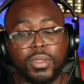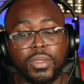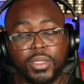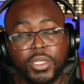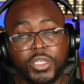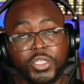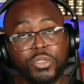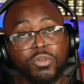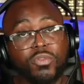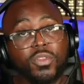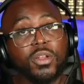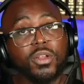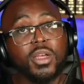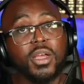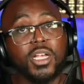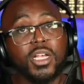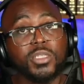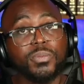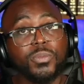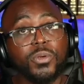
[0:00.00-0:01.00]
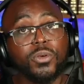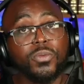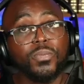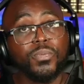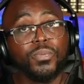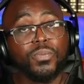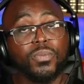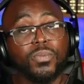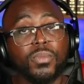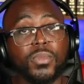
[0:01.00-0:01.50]
the truth of the gospel
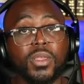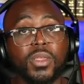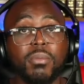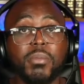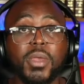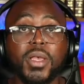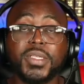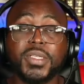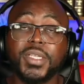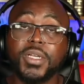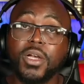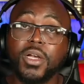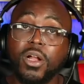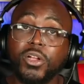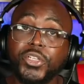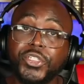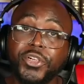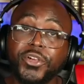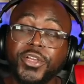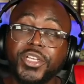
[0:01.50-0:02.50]
because the culture